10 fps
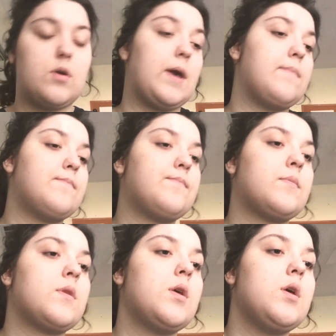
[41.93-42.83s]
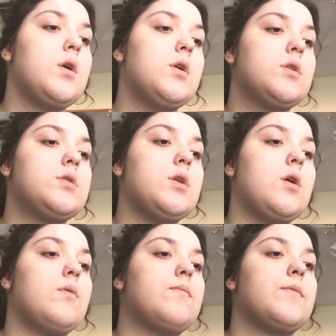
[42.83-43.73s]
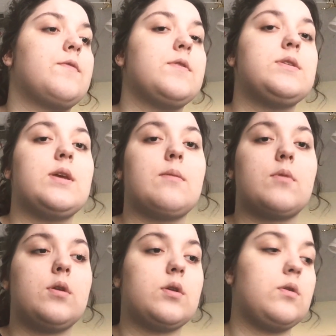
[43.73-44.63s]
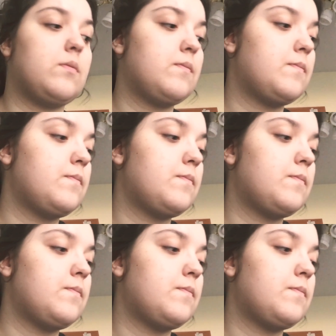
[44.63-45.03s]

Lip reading: Okay, so the first thing I'm going to do